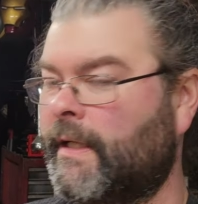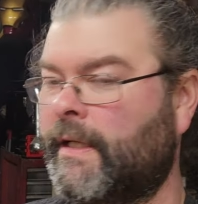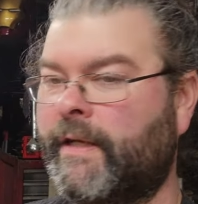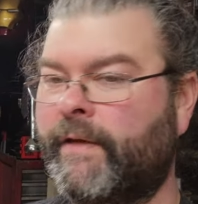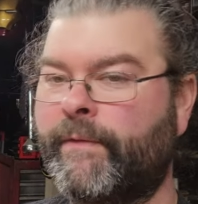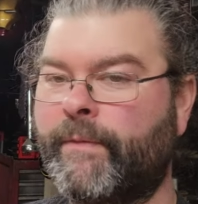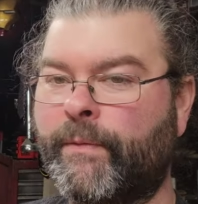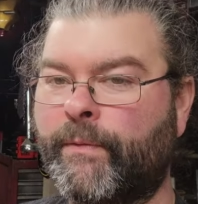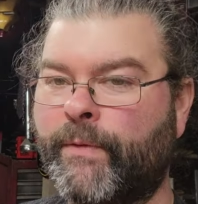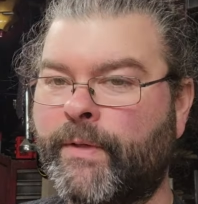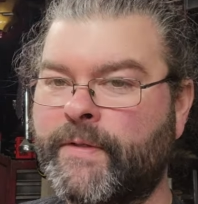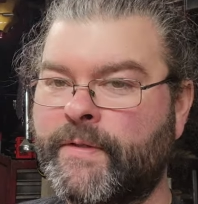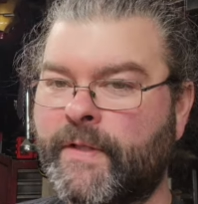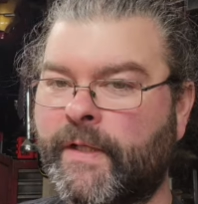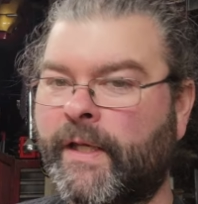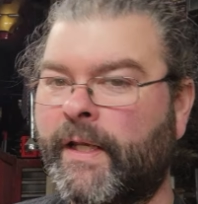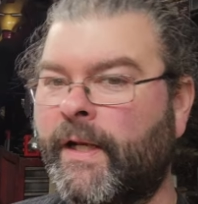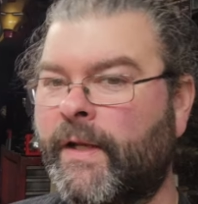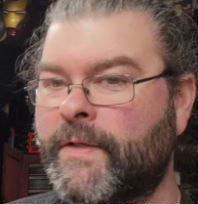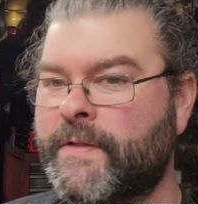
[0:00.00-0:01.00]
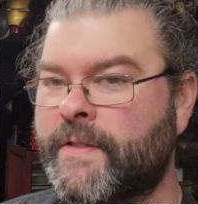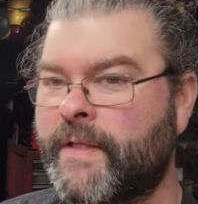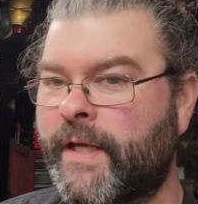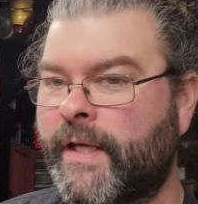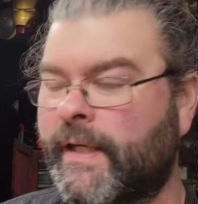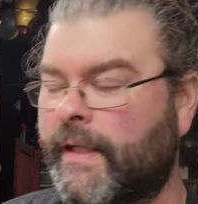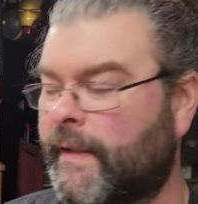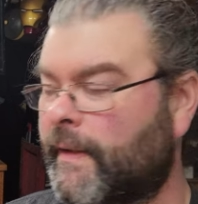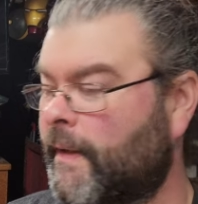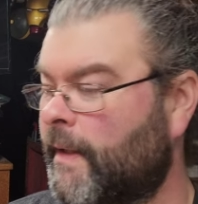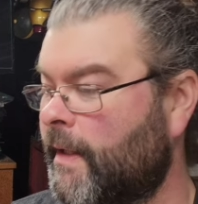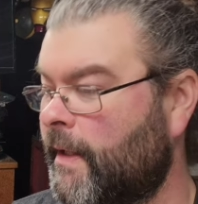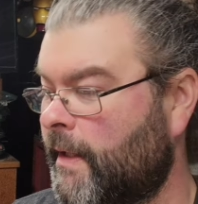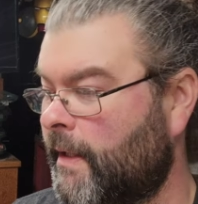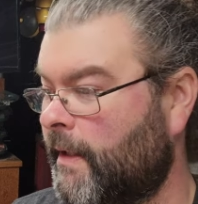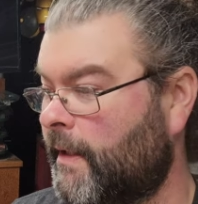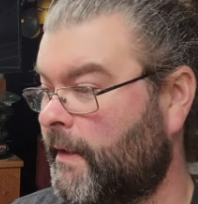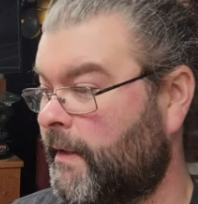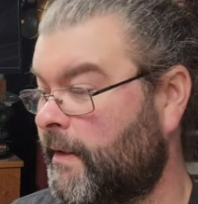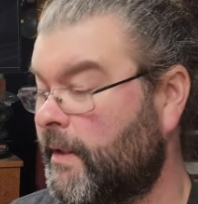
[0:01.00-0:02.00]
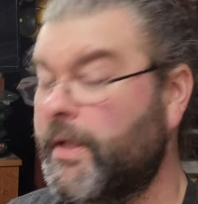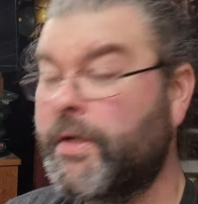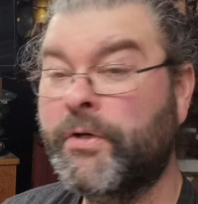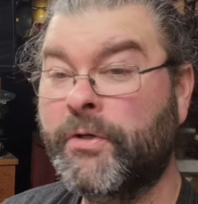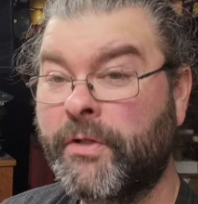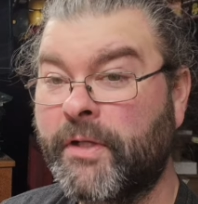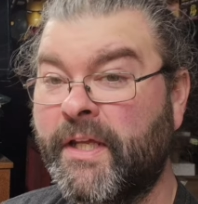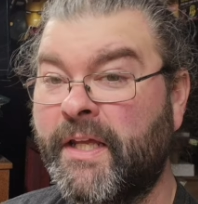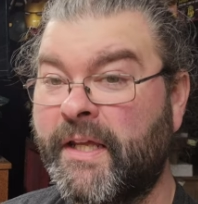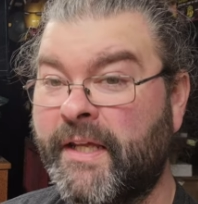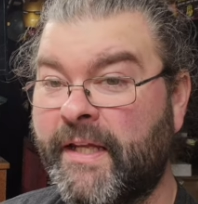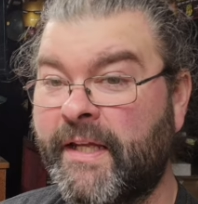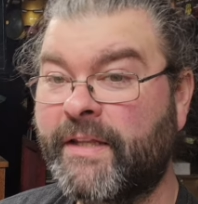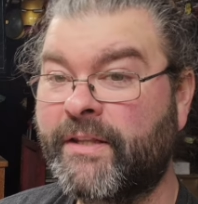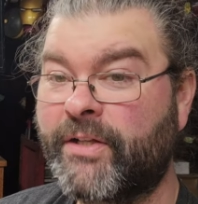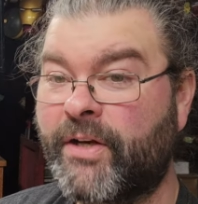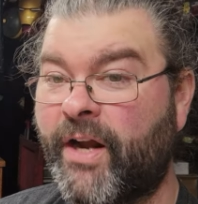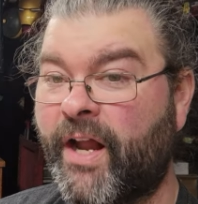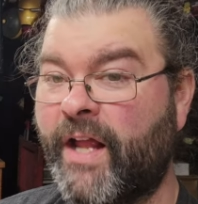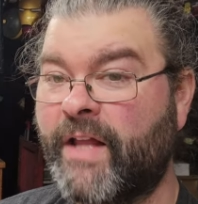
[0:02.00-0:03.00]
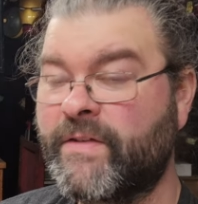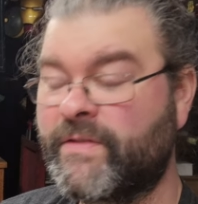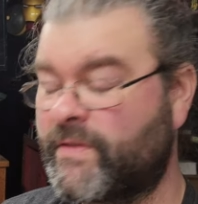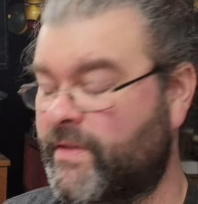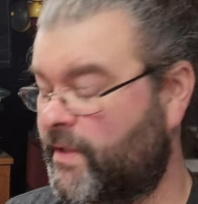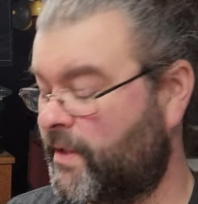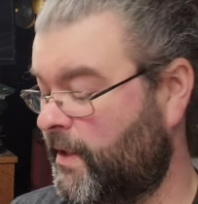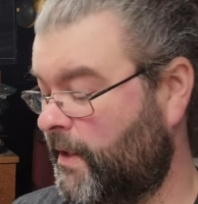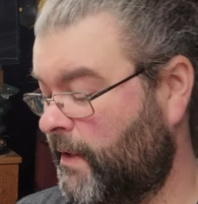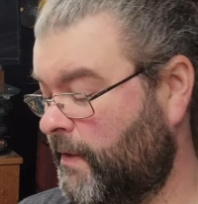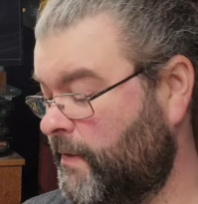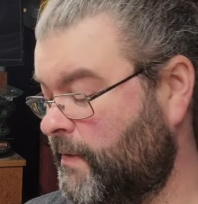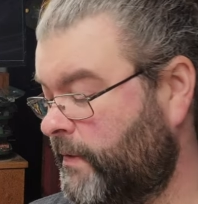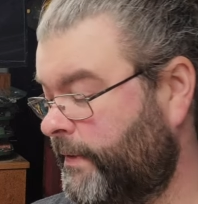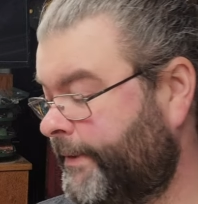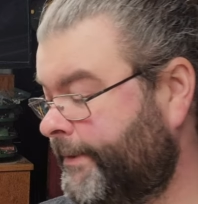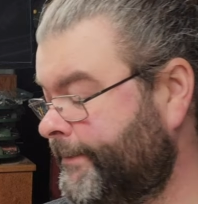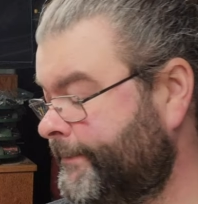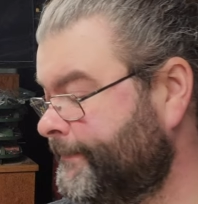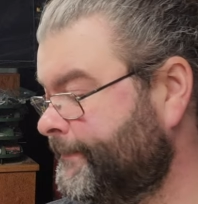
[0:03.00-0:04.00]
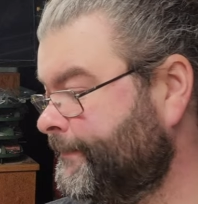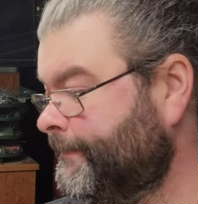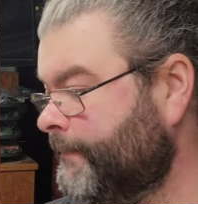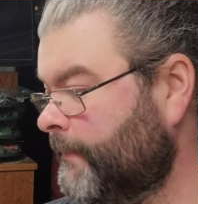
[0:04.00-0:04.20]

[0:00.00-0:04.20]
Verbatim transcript: Give them a reason to get outside and literally get their hands dirty. So